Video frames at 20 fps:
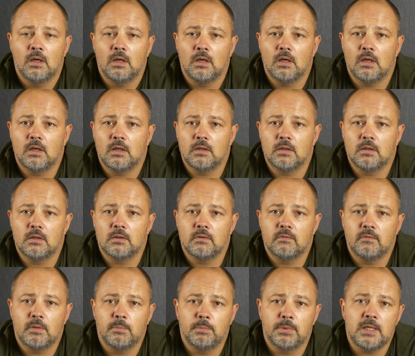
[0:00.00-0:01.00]
and
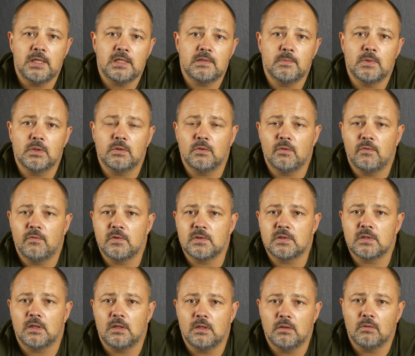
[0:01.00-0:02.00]
the placement of the
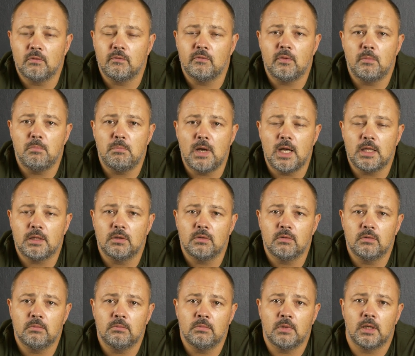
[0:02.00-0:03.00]
screen on the
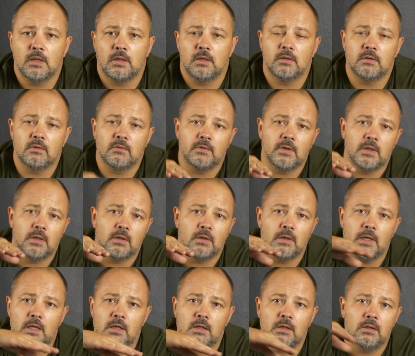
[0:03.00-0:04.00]
bottom, and the
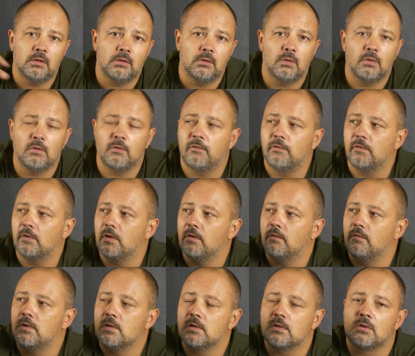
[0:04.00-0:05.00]
angle of
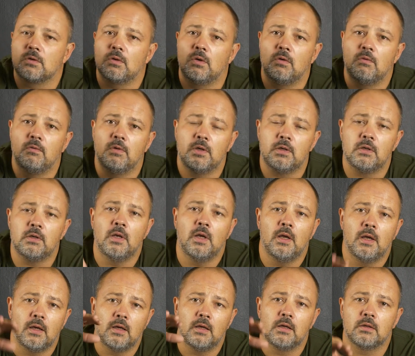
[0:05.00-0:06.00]
this cover,
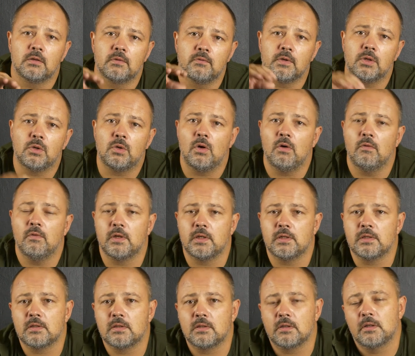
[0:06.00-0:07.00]
and the cover
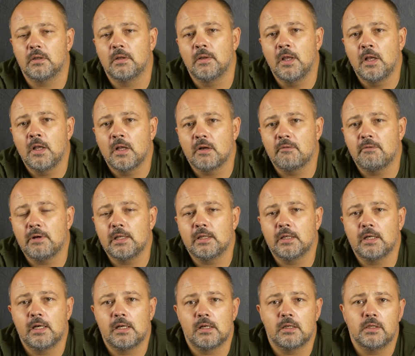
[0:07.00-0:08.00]
is quite
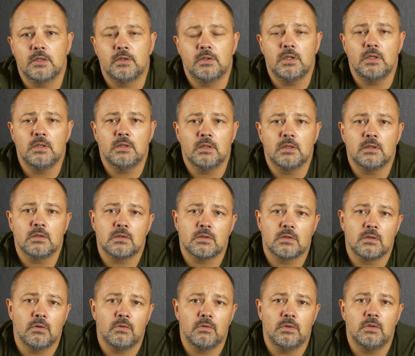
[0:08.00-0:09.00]
hardly tinted,
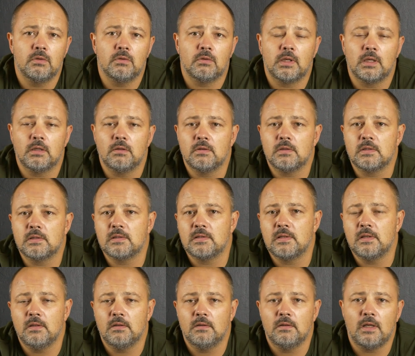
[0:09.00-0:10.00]
so you cannot
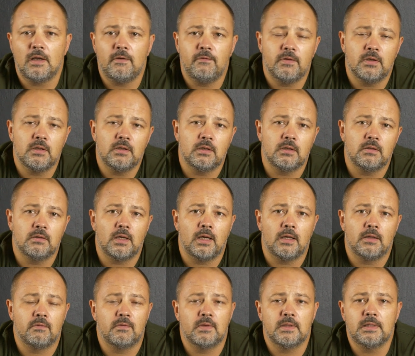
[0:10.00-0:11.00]
see nothing
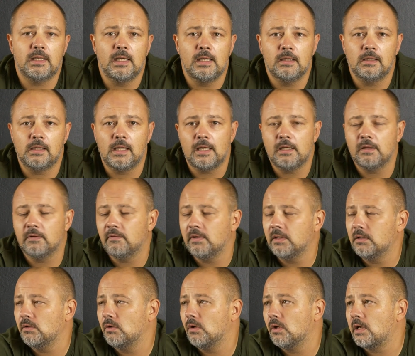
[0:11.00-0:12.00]
at the daylight
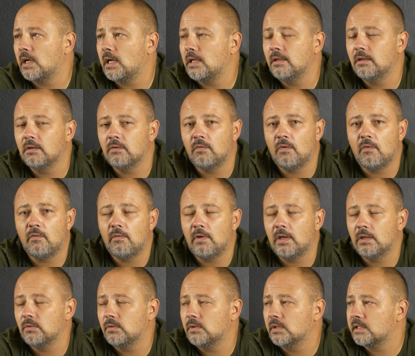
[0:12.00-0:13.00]
when you're riding with
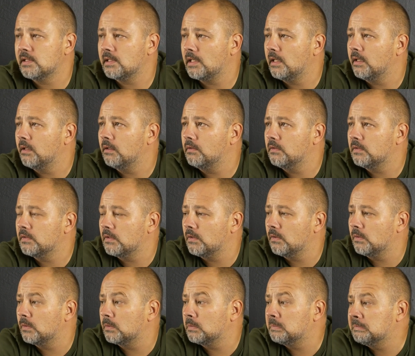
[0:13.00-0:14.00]
that unicycle.
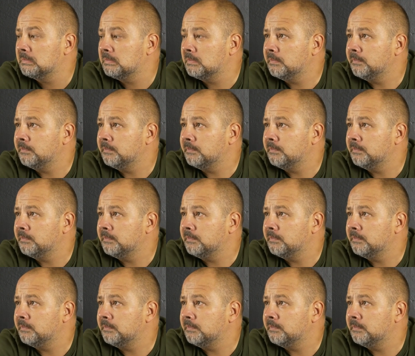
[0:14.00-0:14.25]
So